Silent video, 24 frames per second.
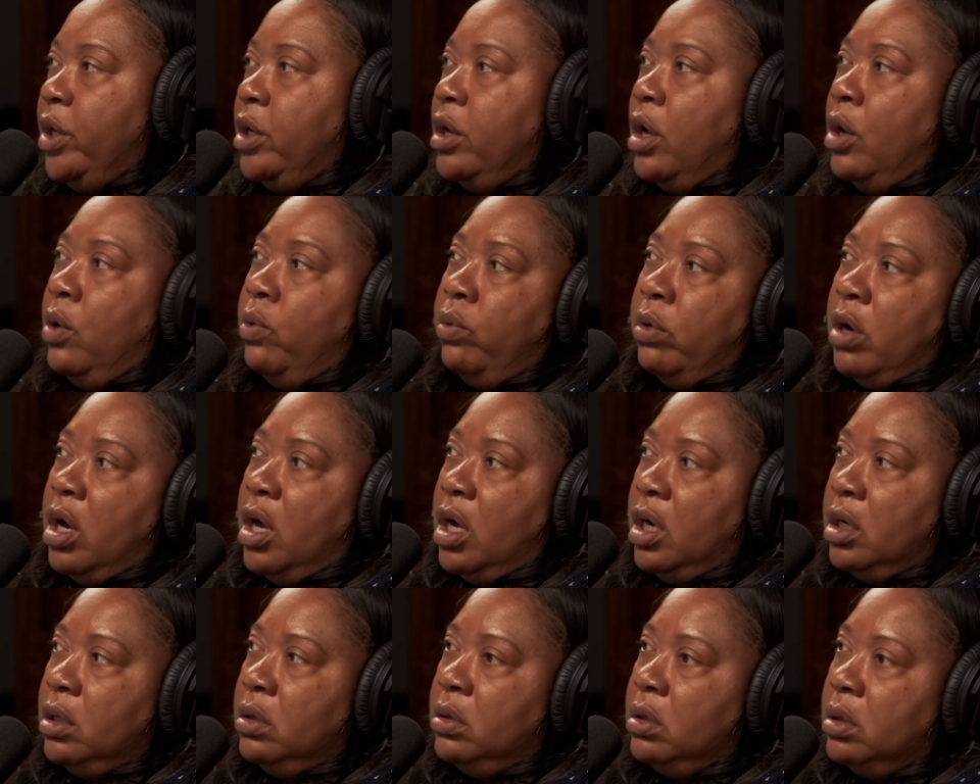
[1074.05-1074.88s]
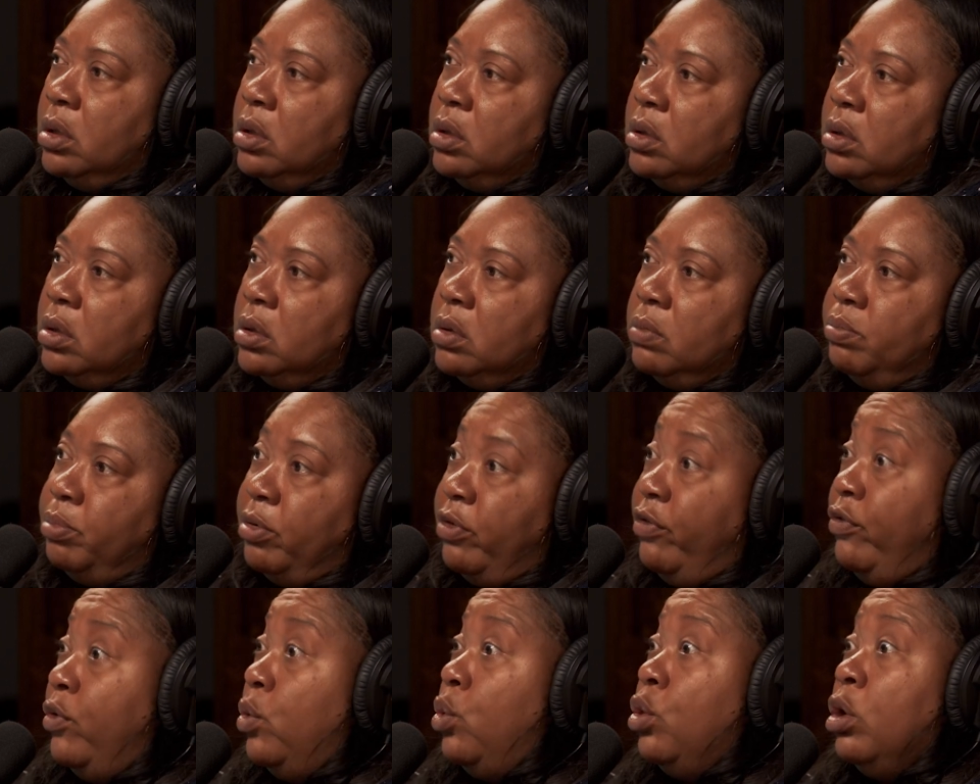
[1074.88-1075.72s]
go wrong
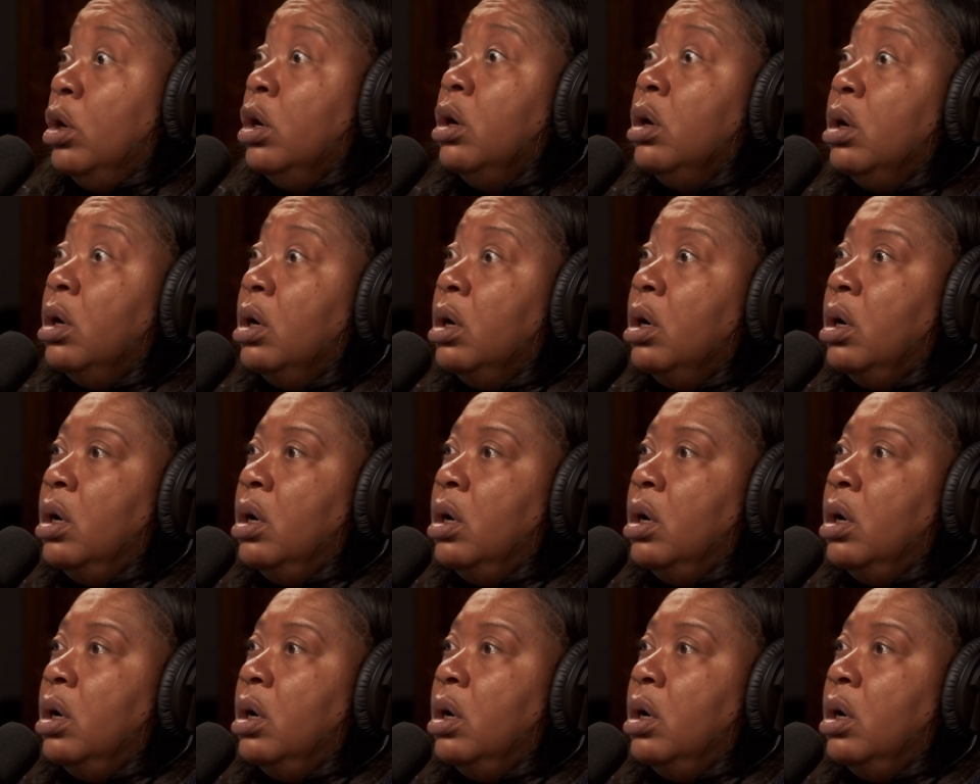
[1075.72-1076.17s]
before?